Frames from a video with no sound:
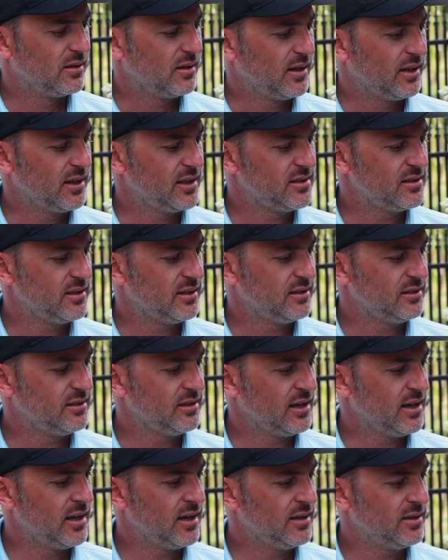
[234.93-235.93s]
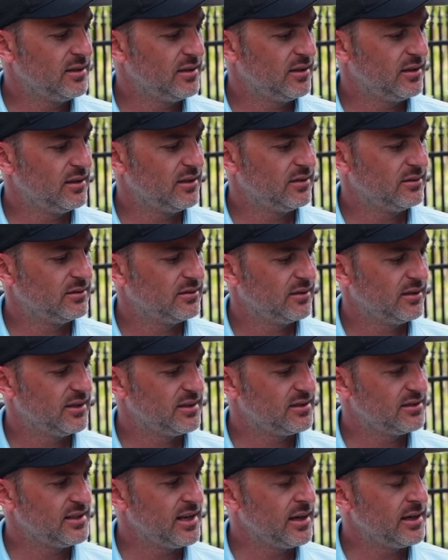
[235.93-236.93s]
I guess it, uh,
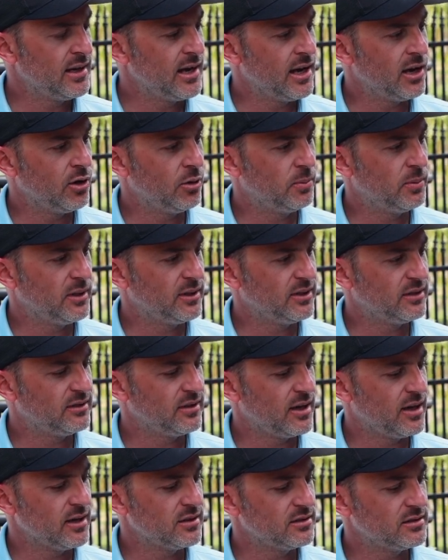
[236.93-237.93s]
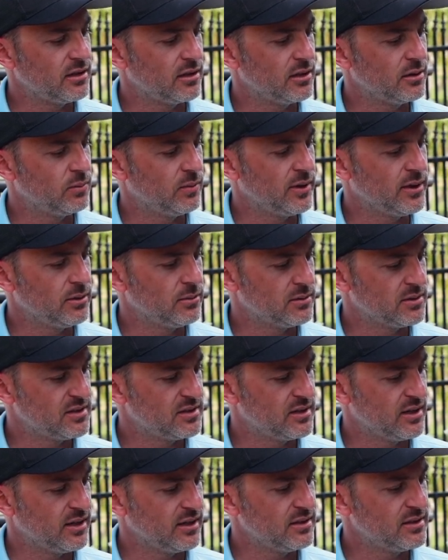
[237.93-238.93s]
he's 10 now, but it uh, started when it was
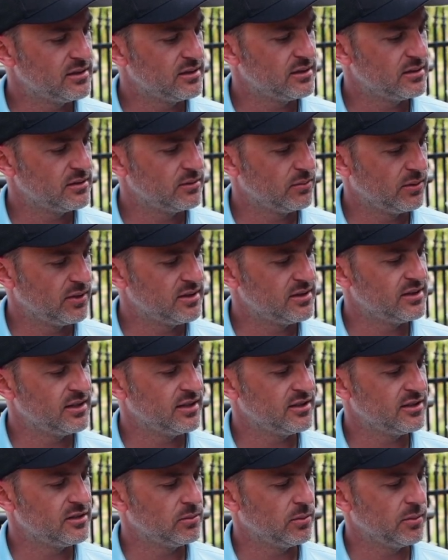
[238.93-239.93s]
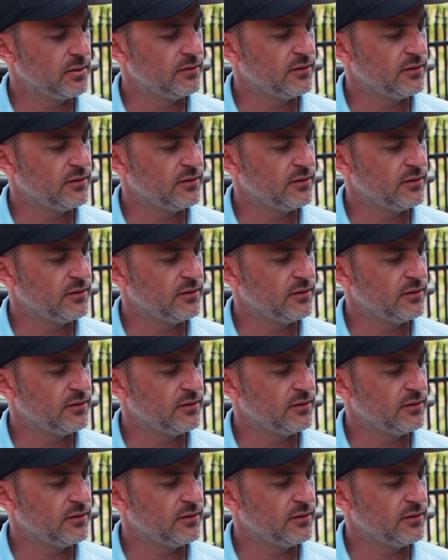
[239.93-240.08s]
six. When he's six is when we